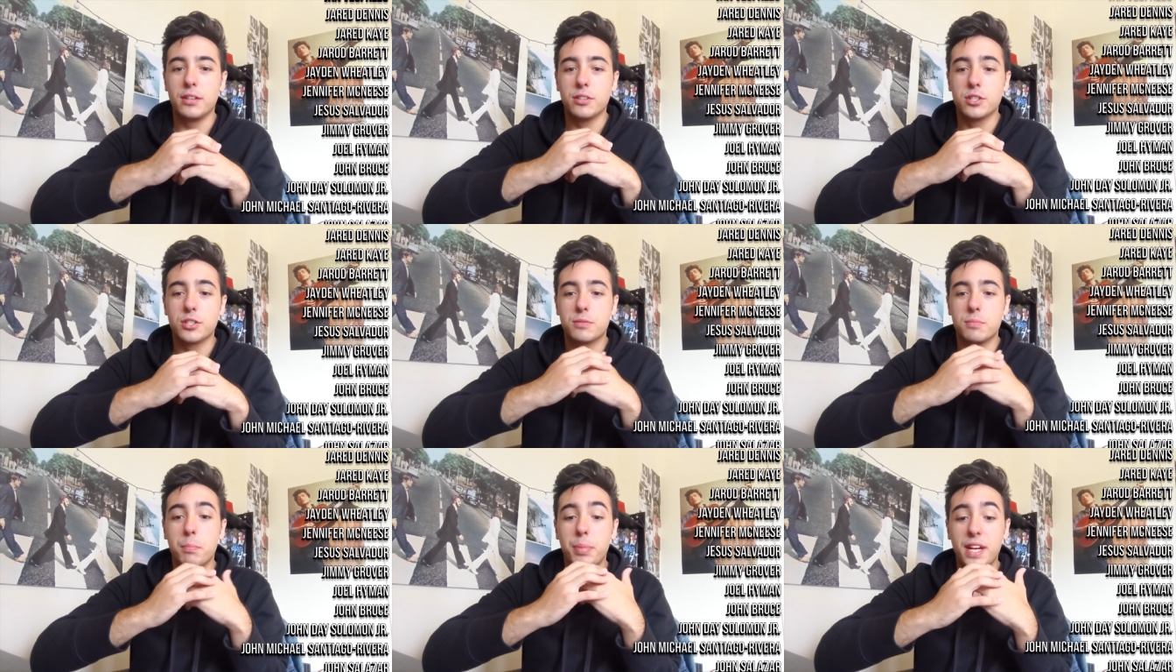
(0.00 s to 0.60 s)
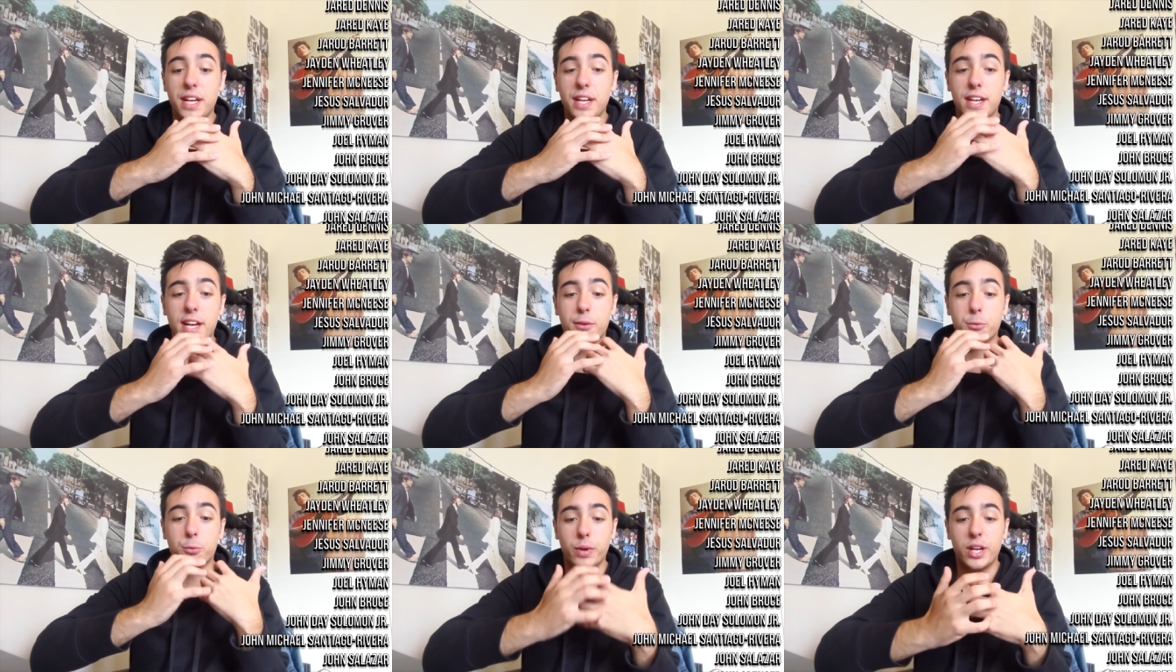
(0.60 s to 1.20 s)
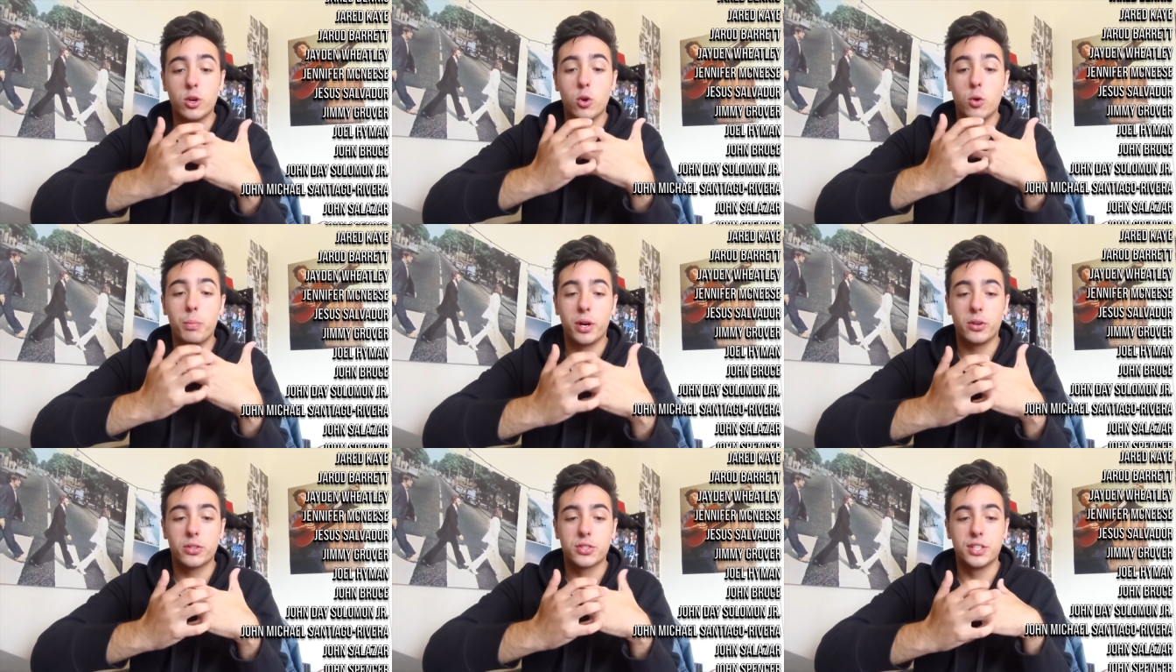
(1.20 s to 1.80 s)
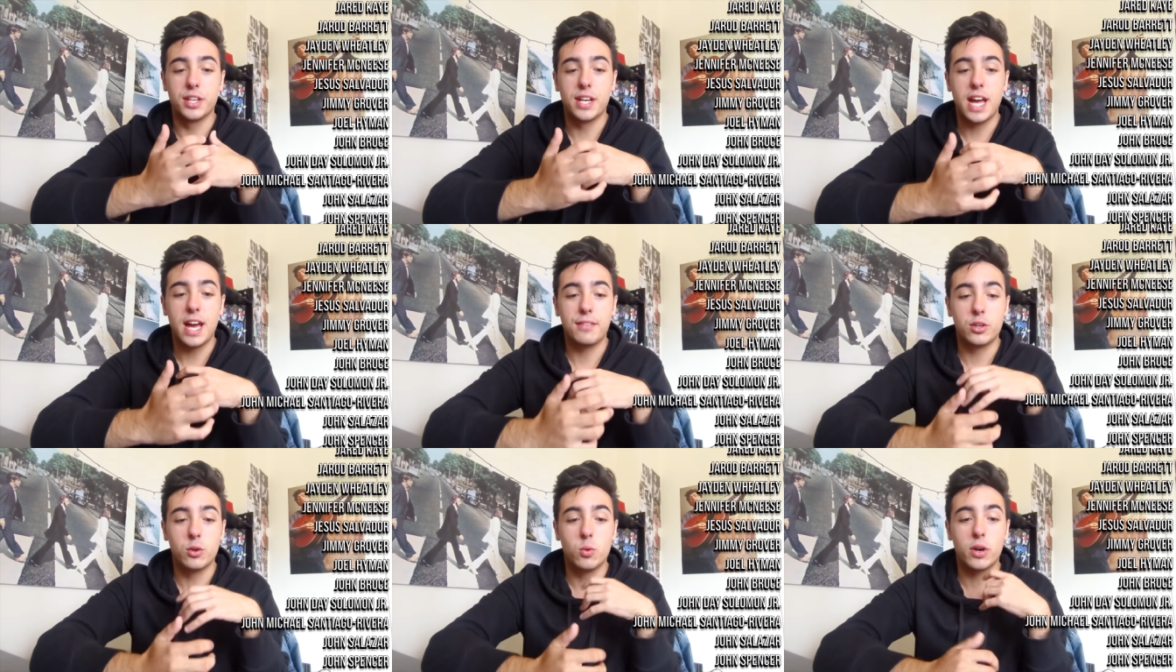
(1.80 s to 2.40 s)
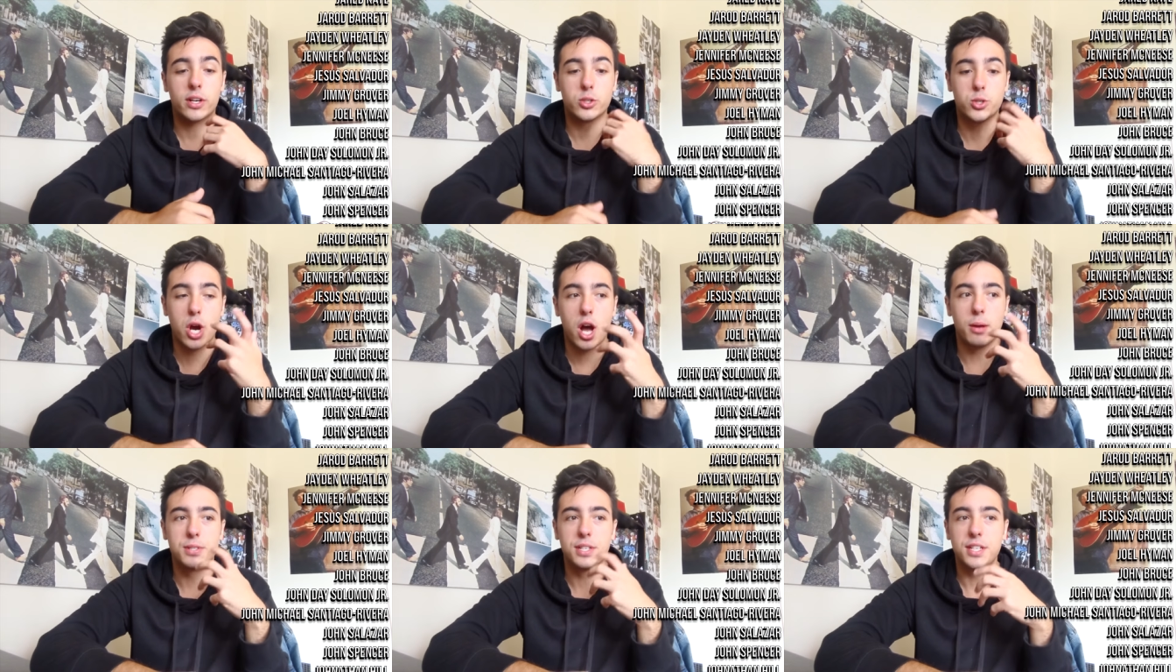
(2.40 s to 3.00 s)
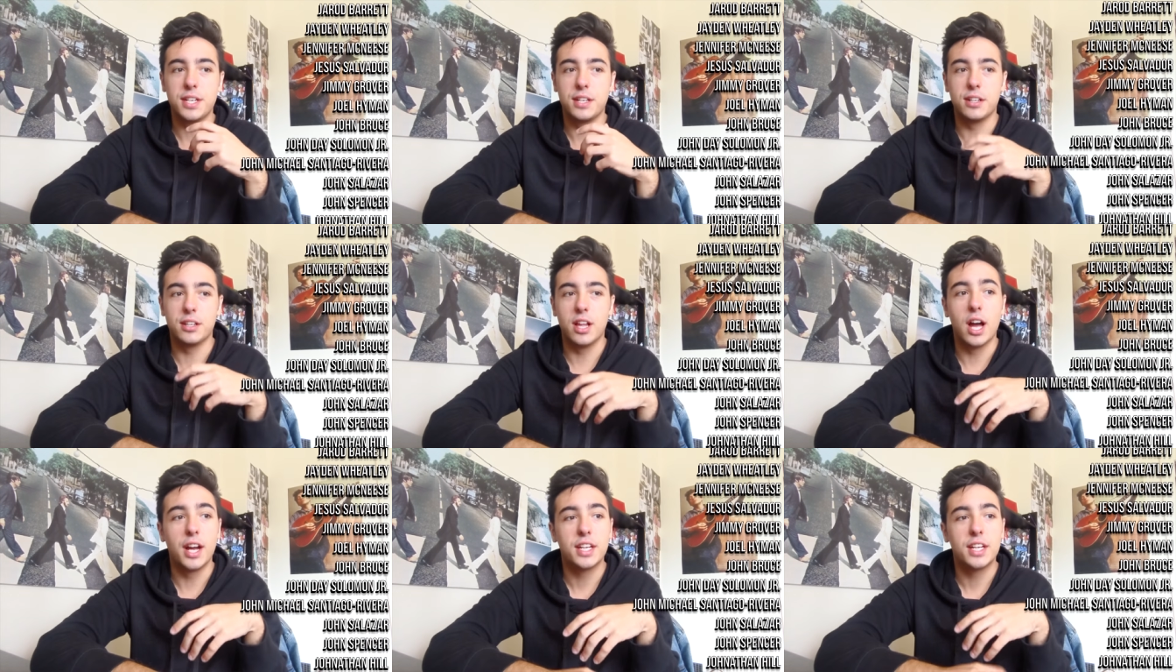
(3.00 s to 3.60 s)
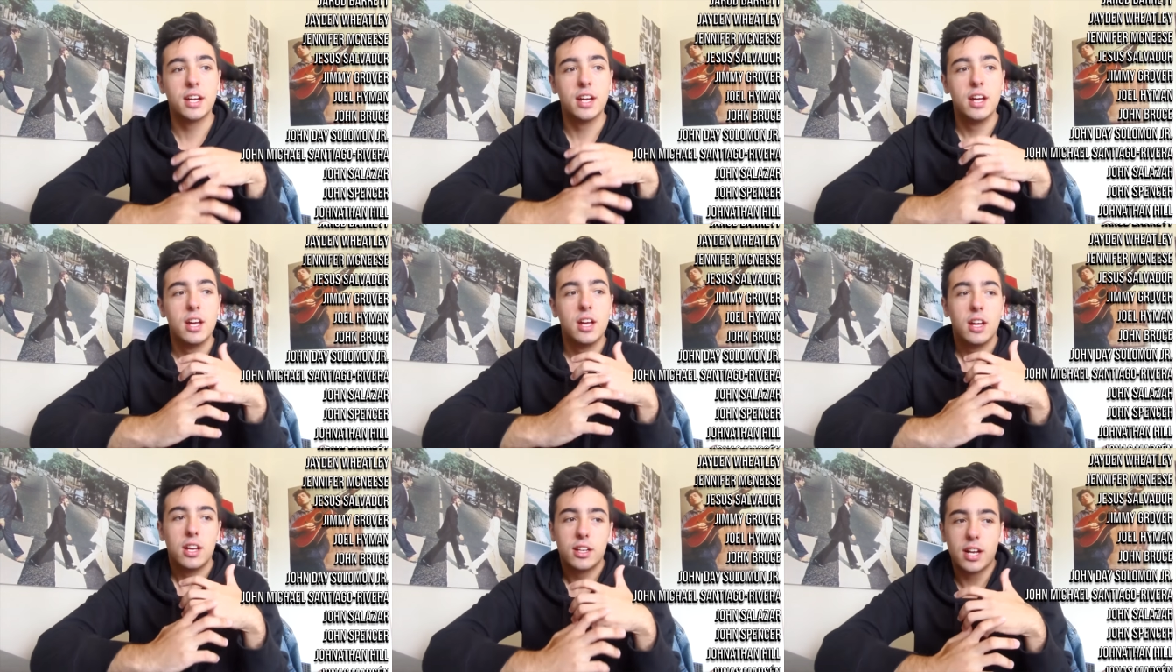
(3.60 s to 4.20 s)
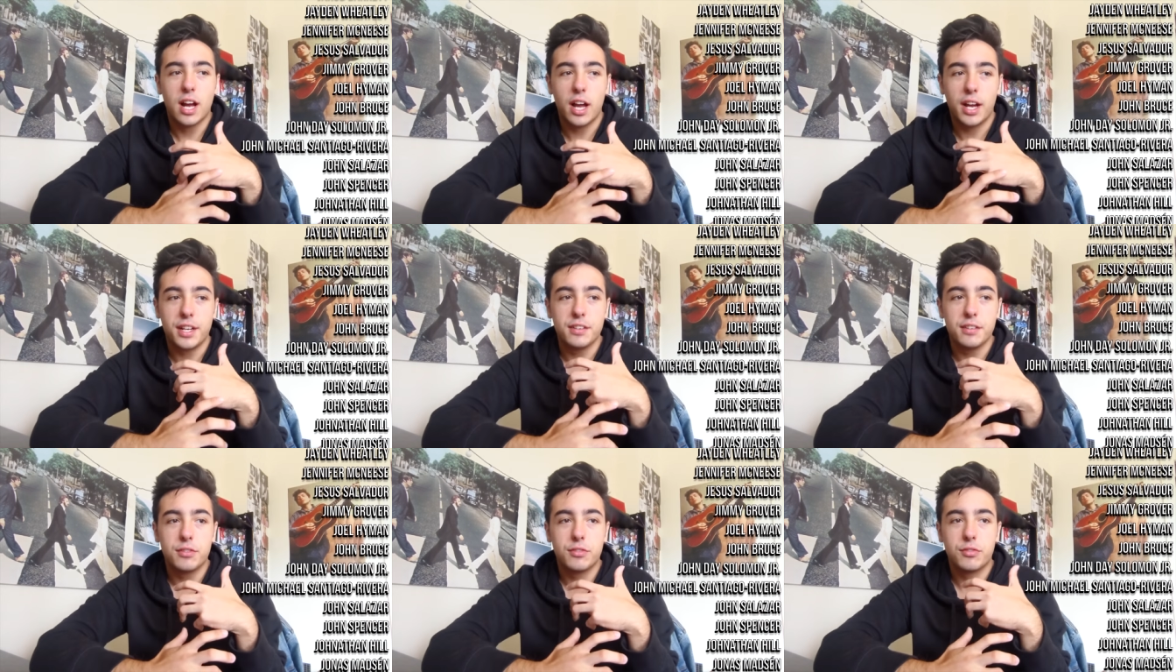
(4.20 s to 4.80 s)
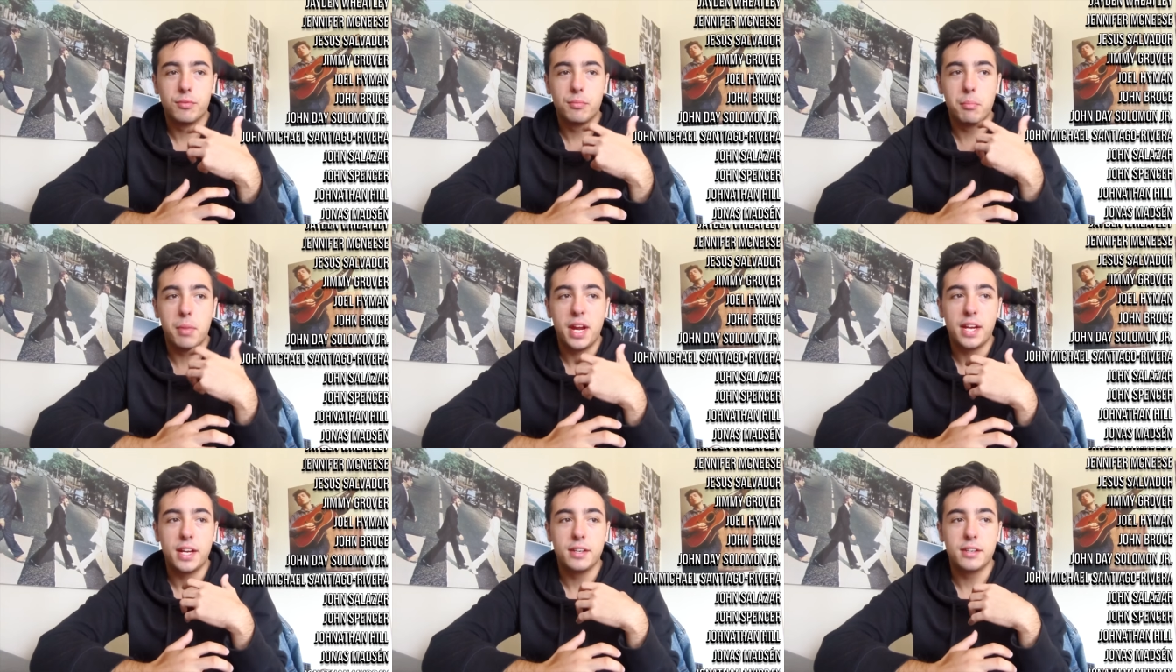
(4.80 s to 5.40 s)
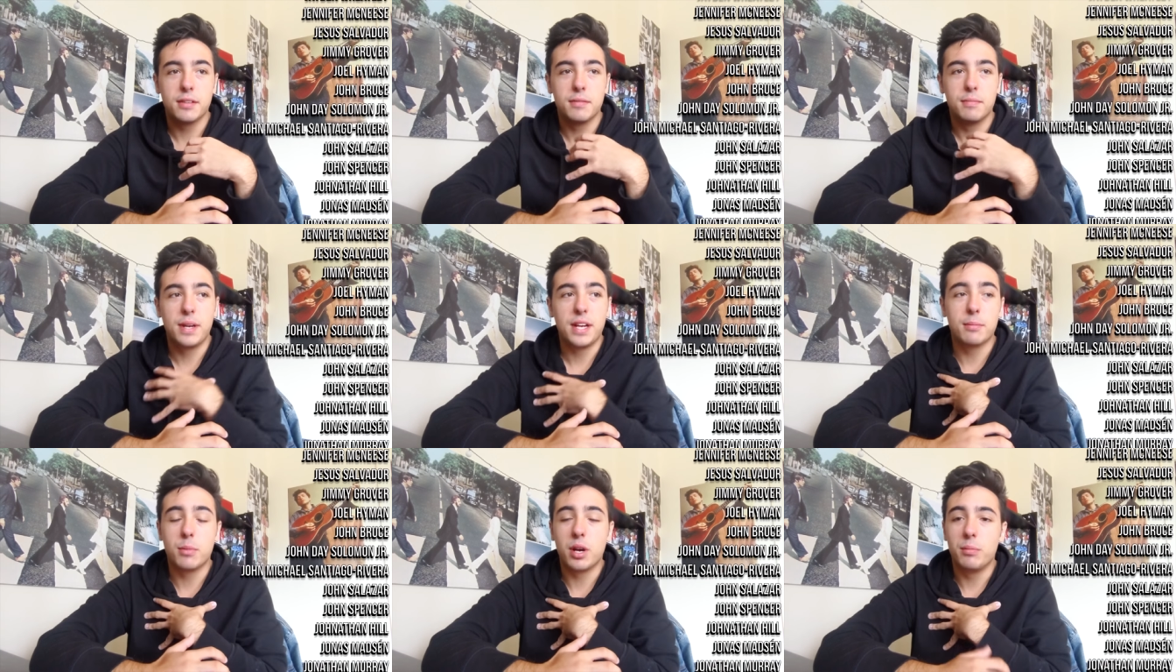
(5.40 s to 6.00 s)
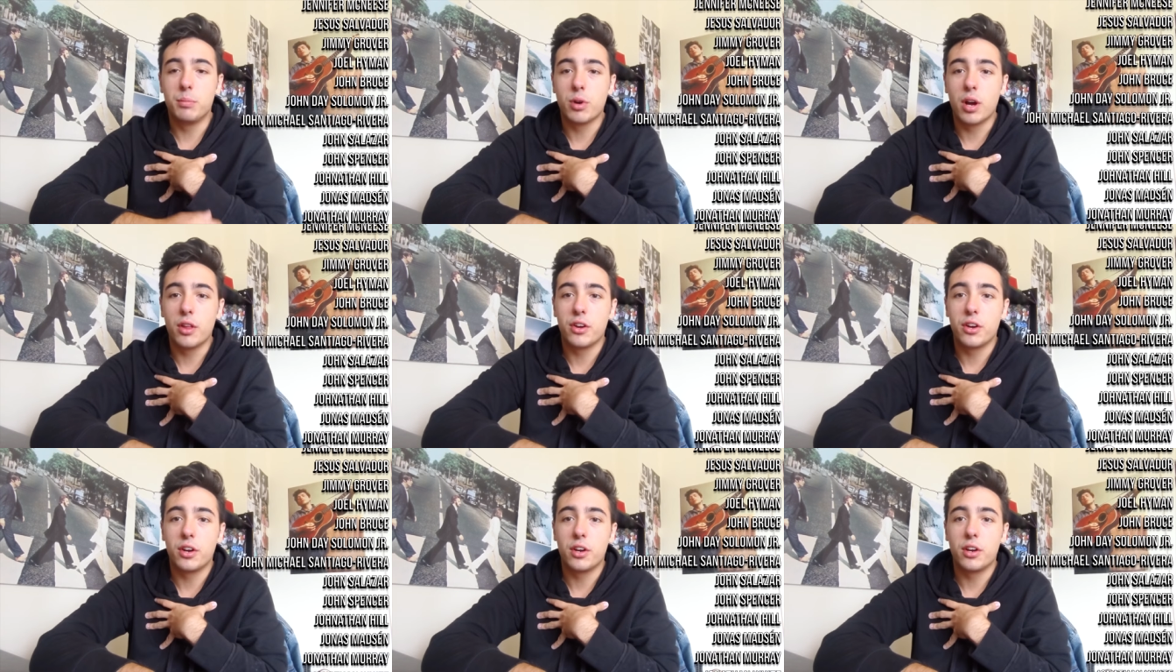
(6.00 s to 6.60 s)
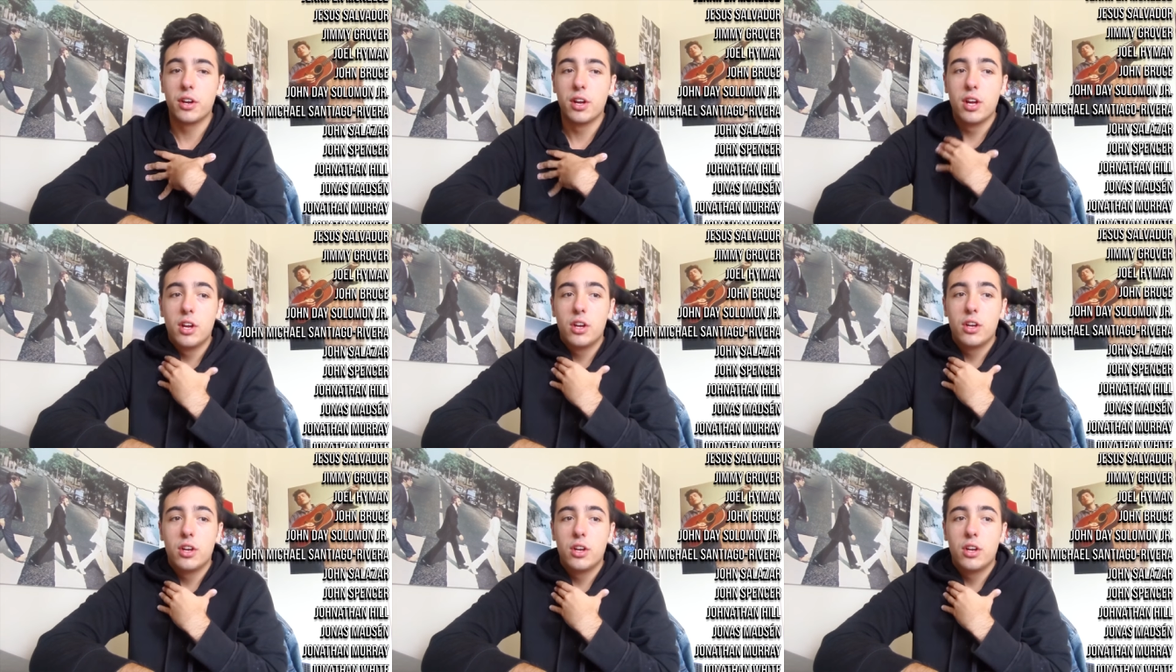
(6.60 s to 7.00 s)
and just being a real person having to work jobs he didn't like kind of made me and my brother